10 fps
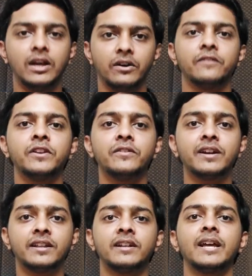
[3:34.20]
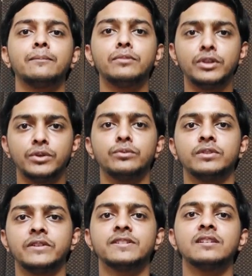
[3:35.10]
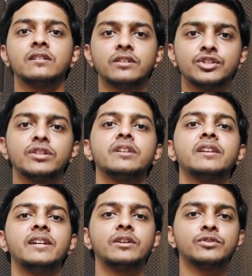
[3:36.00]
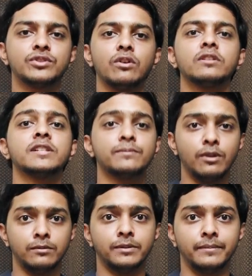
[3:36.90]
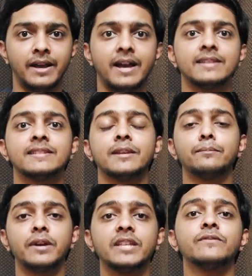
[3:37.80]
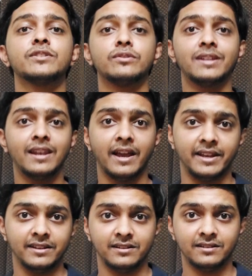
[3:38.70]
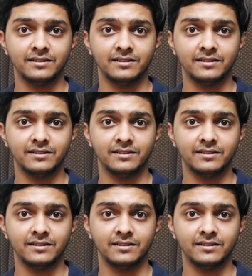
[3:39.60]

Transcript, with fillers: Now, everyone at that time knew there was an urgent need to solve this problem as their money was on the line.